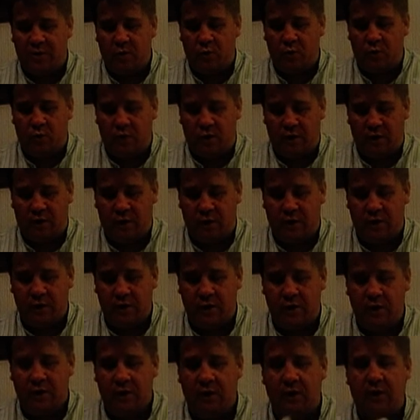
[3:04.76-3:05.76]
work,
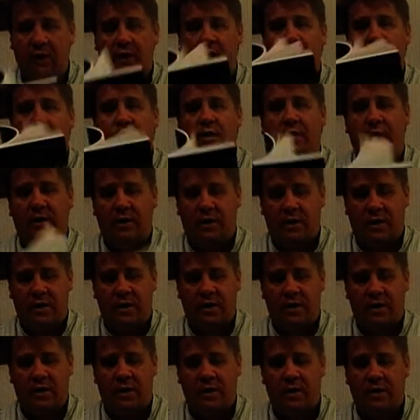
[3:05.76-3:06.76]

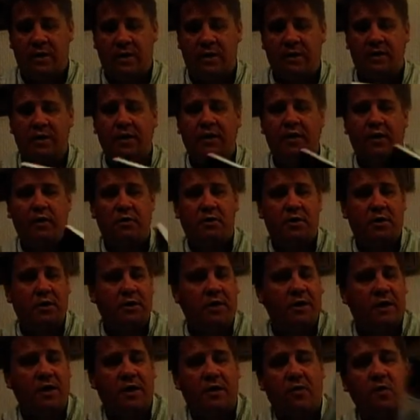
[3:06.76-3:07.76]
and I'd encourage you
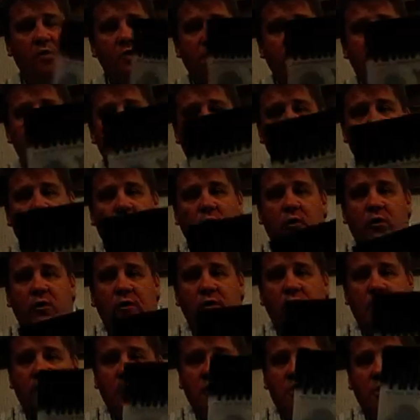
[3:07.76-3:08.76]
to get hold of this
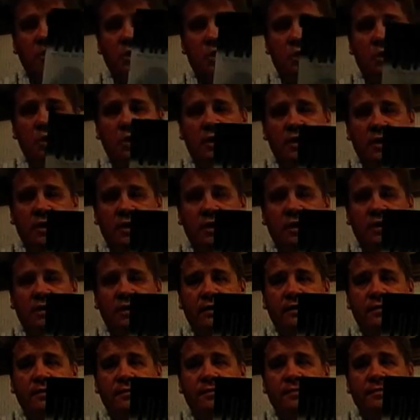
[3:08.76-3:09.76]
book, to study
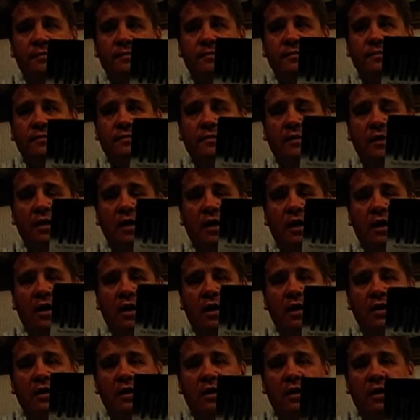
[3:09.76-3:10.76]
it,
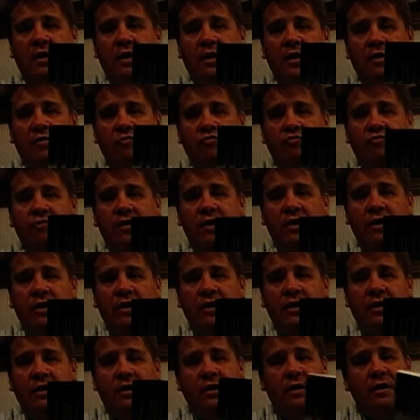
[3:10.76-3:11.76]
and uh, it
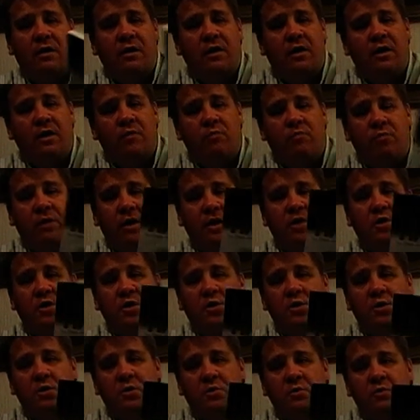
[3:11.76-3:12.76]
really uh, bless
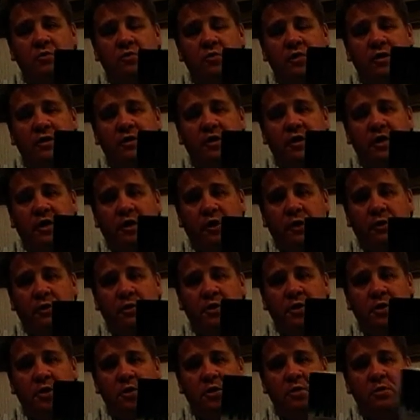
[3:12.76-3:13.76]
you, really
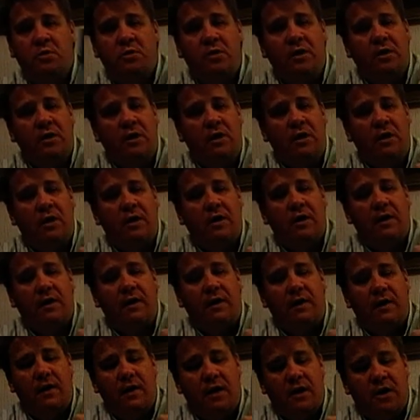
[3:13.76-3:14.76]
encourage you,
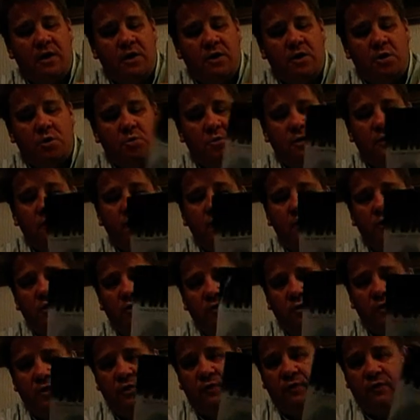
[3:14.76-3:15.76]
and strengthen you
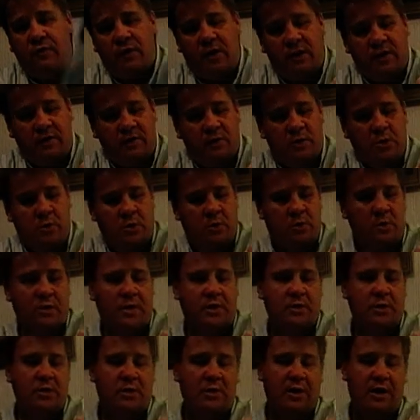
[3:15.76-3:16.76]
in your faith. So
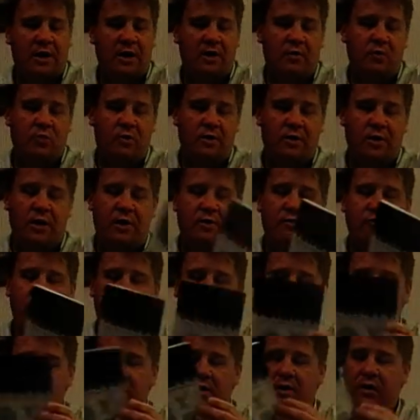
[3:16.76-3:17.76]
that's Edward
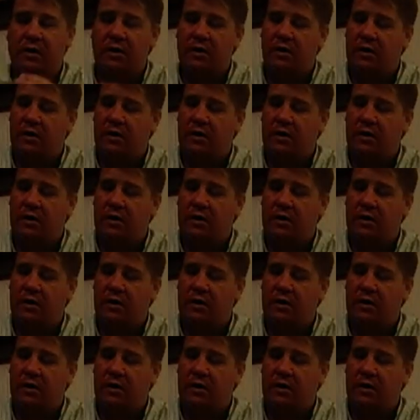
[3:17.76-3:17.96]
Henry